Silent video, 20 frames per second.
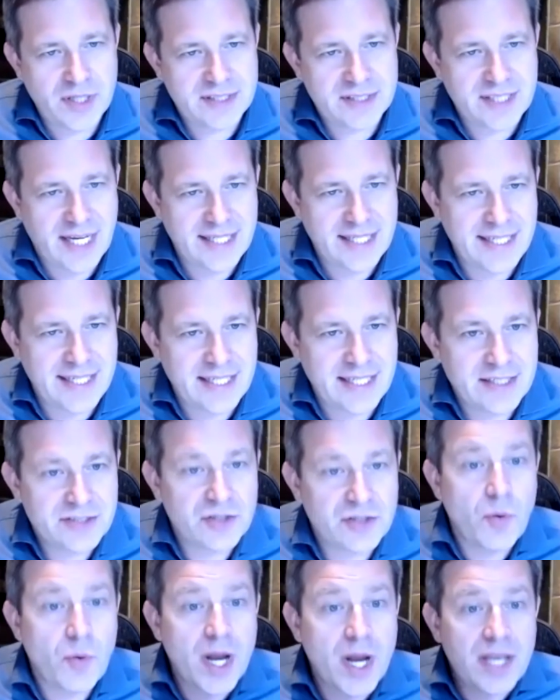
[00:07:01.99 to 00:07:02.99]
ID.
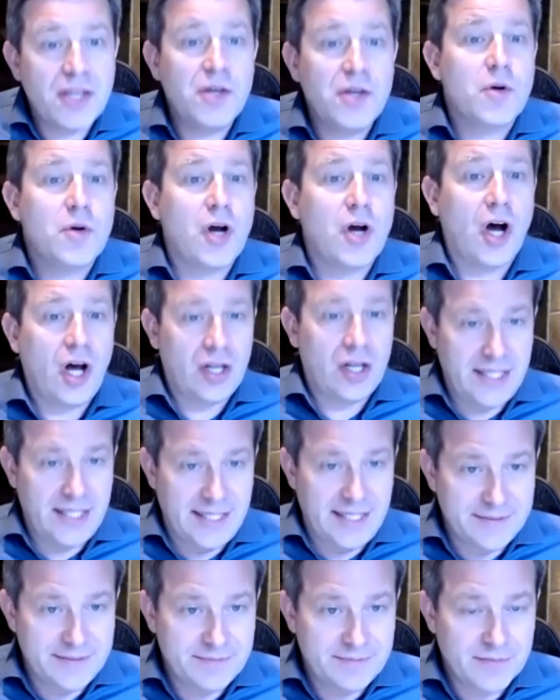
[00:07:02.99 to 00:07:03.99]
So when you call
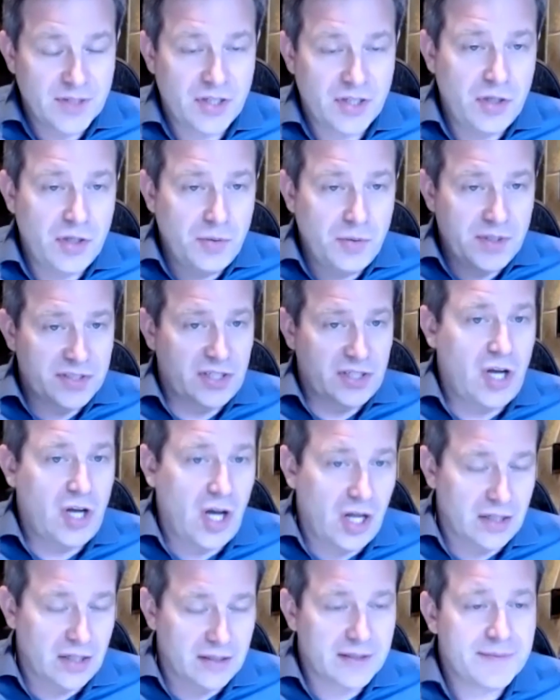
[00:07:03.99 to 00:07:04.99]
in, you as a
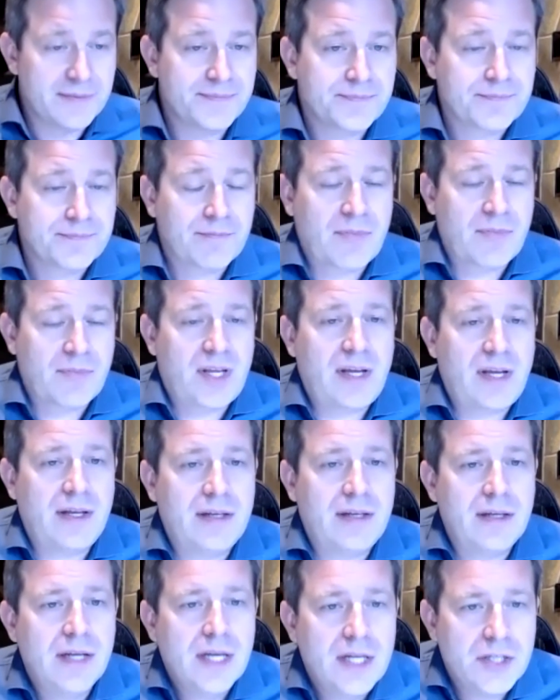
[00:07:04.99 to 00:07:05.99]
caller
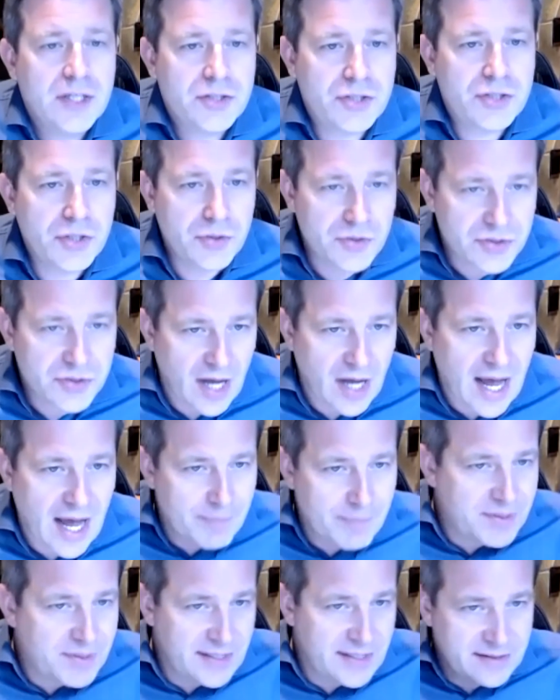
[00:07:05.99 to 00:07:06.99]
can choose to
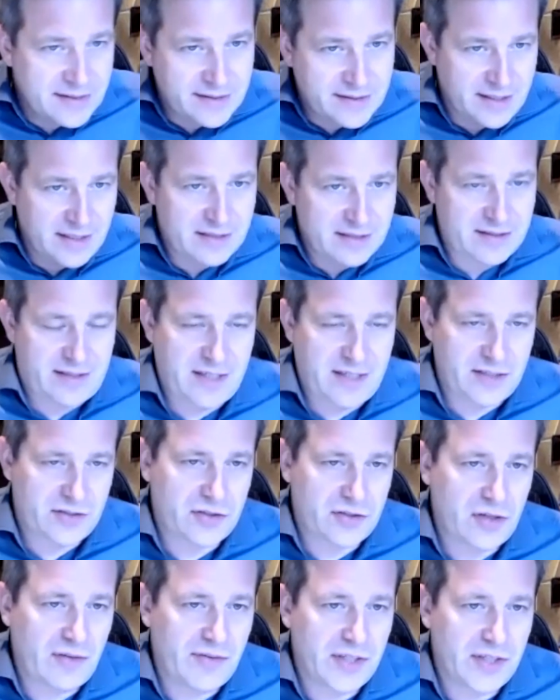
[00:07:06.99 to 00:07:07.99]
opt into this this
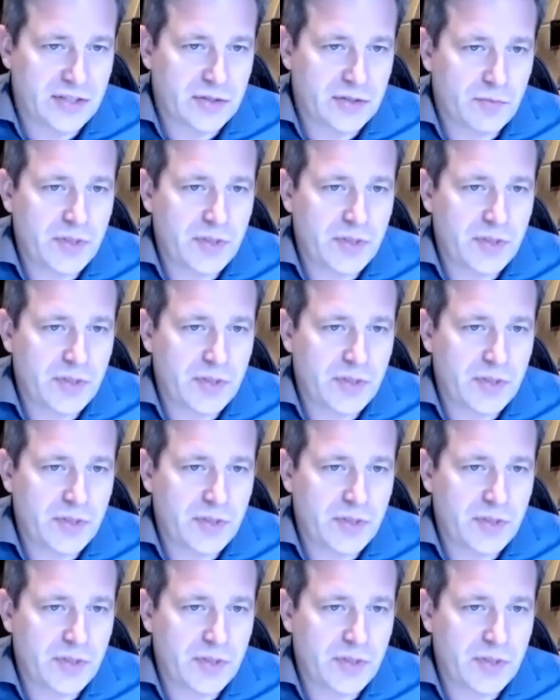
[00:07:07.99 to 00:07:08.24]
service.